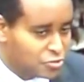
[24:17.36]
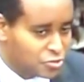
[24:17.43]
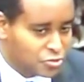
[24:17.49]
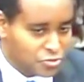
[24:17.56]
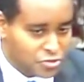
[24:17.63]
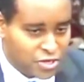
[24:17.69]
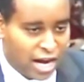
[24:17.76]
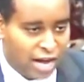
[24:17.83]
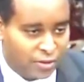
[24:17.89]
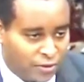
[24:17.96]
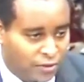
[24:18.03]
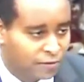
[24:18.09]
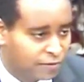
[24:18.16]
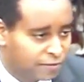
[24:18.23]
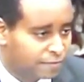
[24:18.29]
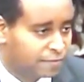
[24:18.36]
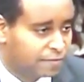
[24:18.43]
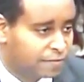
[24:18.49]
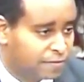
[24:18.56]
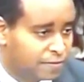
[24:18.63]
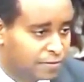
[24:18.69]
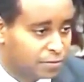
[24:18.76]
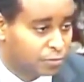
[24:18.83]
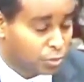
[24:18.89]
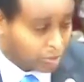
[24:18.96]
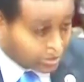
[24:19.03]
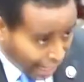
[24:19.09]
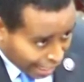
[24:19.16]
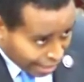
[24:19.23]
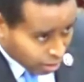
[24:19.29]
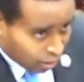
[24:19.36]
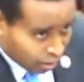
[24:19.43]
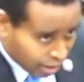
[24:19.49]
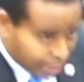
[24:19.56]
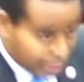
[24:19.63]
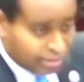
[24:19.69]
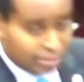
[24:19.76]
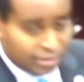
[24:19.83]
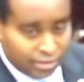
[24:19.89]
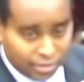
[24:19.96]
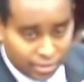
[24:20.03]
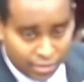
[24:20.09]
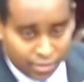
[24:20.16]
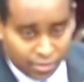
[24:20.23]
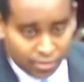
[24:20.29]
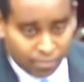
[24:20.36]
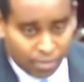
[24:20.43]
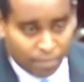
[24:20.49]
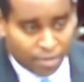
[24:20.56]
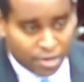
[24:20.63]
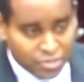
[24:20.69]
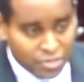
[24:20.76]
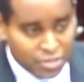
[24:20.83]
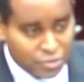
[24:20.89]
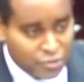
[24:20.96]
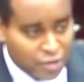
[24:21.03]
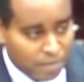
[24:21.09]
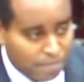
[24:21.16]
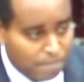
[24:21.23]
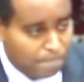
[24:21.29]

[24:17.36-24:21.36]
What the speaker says: scholar, relied on by President Trump,